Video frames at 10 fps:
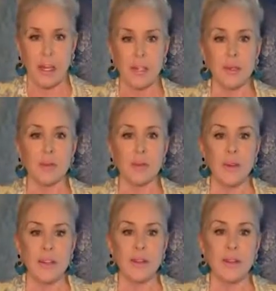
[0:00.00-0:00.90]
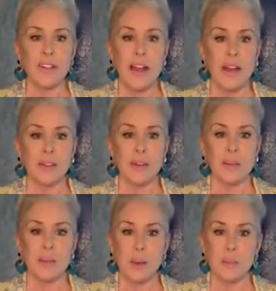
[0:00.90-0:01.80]
to real,
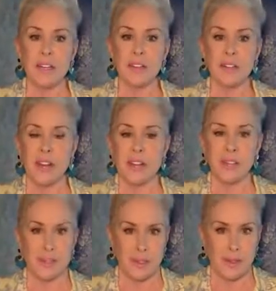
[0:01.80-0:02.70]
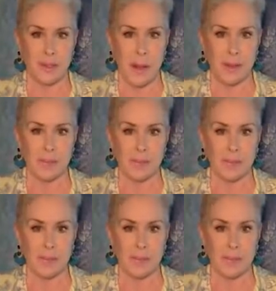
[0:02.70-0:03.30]
lasting, permanent changes in your life.